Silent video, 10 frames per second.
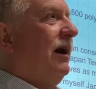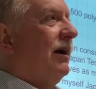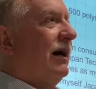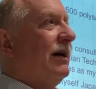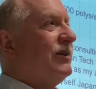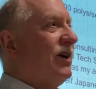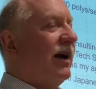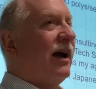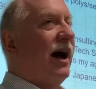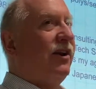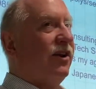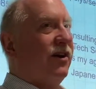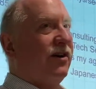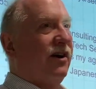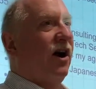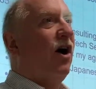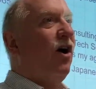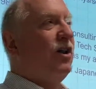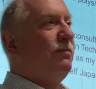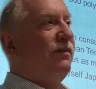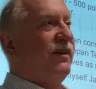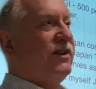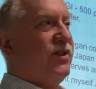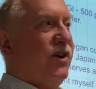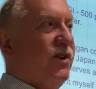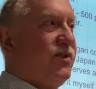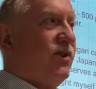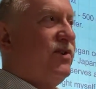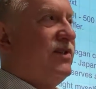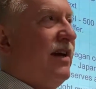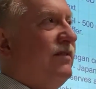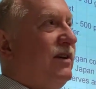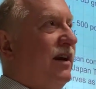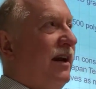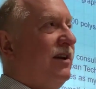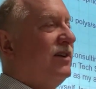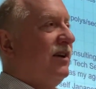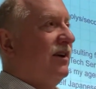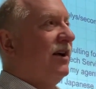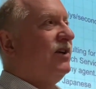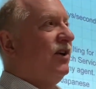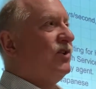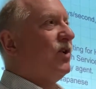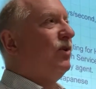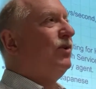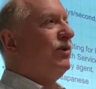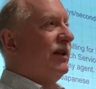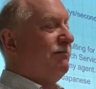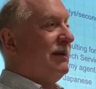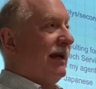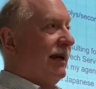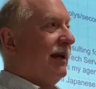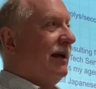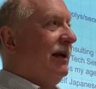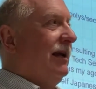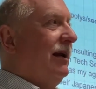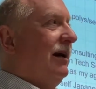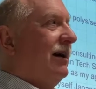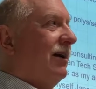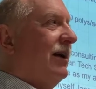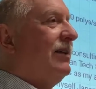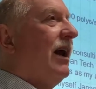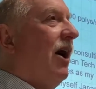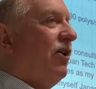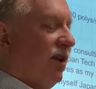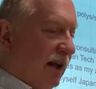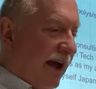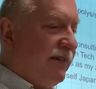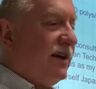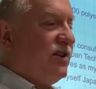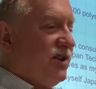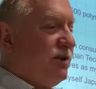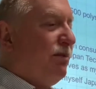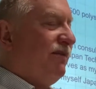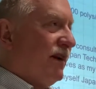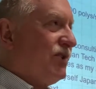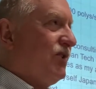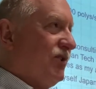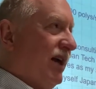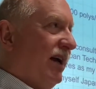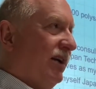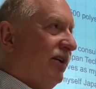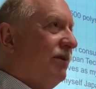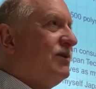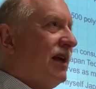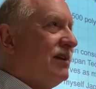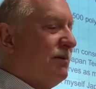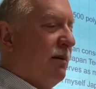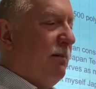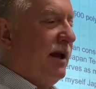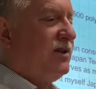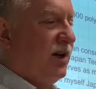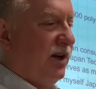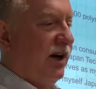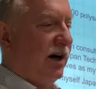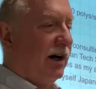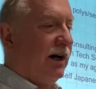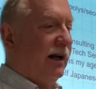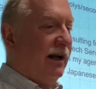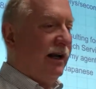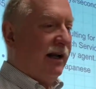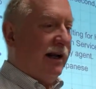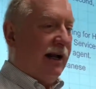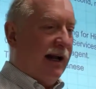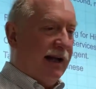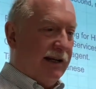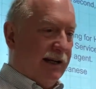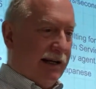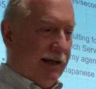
All right, so I got here, and all the professors are 17, 18, 19 years older than me. All right, they hired 11 assistant professors in that year. It was like some amazing year. And